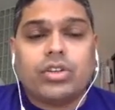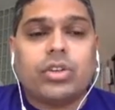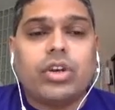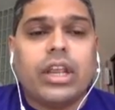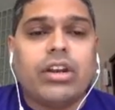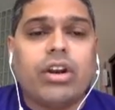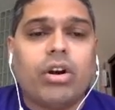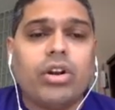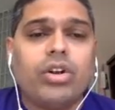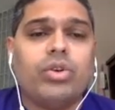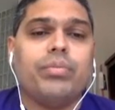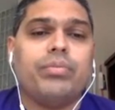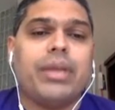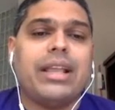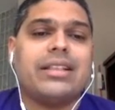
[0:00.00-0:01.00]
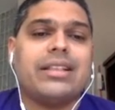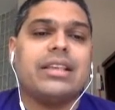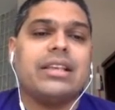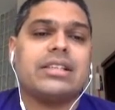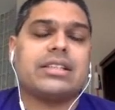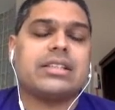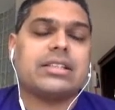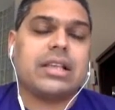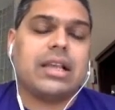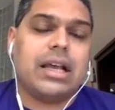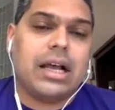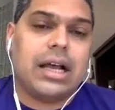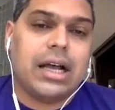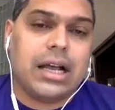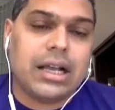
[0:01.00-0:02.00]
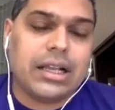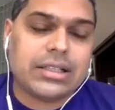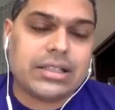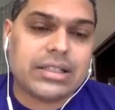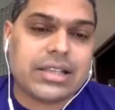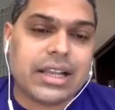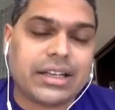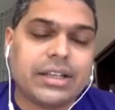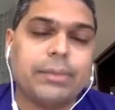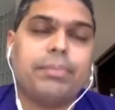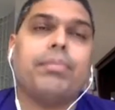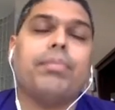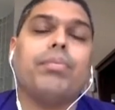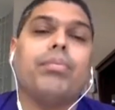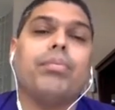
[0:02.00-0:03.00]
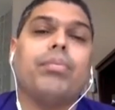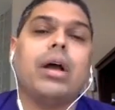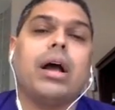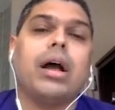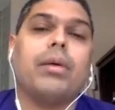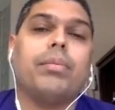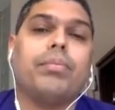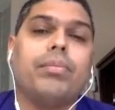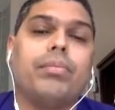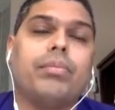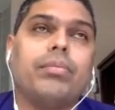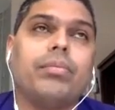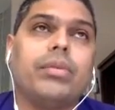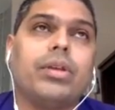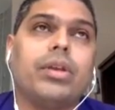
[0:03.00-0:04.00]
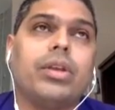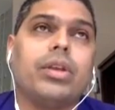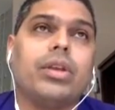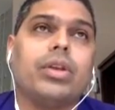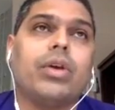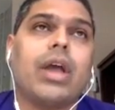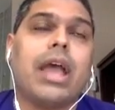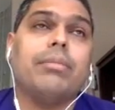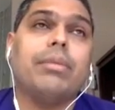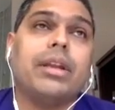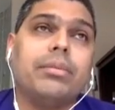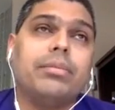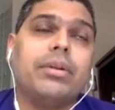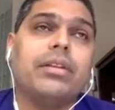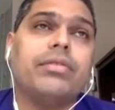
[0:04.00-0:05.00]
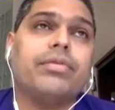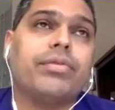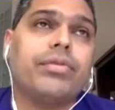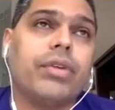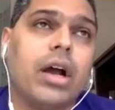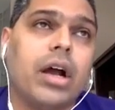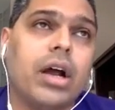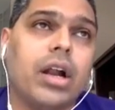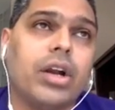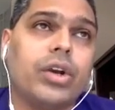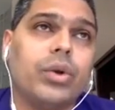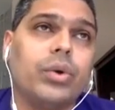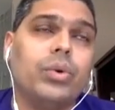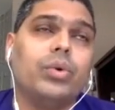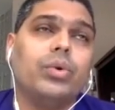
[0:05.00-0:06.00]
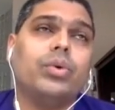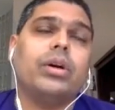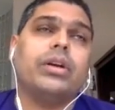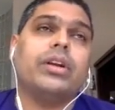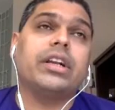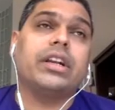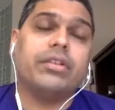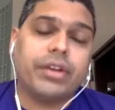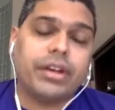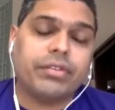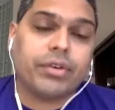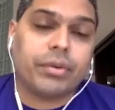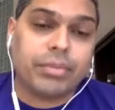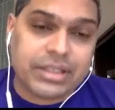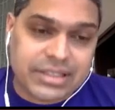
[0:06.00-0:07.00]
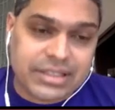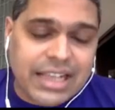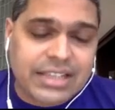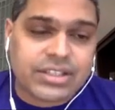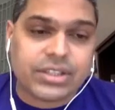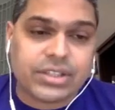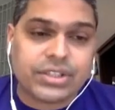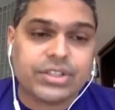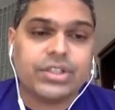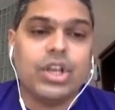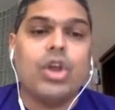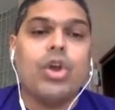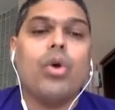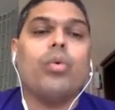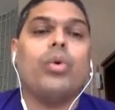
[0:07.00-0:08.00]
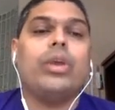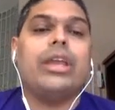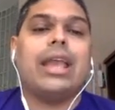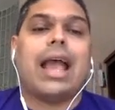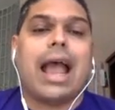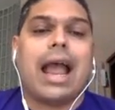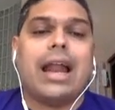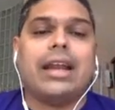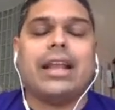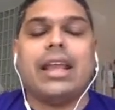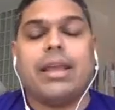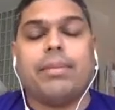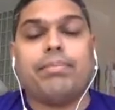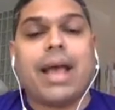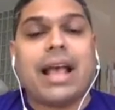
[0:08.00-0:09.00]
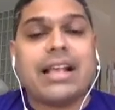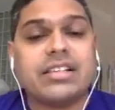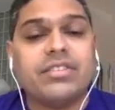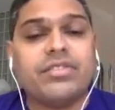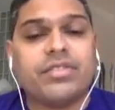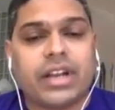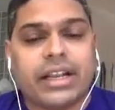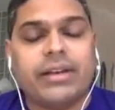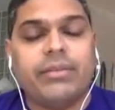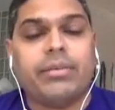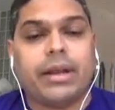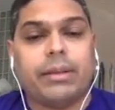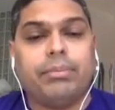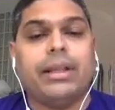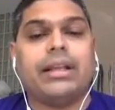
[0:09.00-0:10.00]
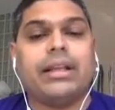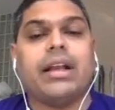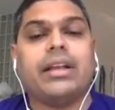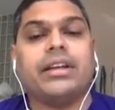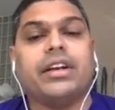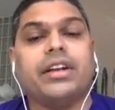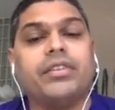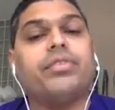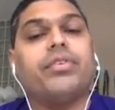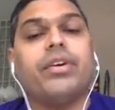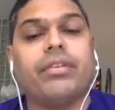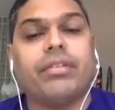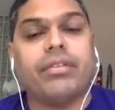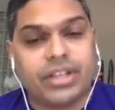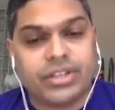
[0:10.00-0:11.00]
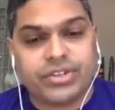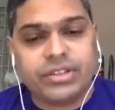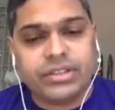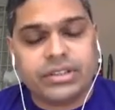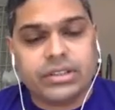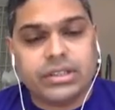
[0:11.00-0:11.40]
In order to make this uh, setup uh, you know amenable uh, to recovery from disasters we add a passive rec- replica in a different region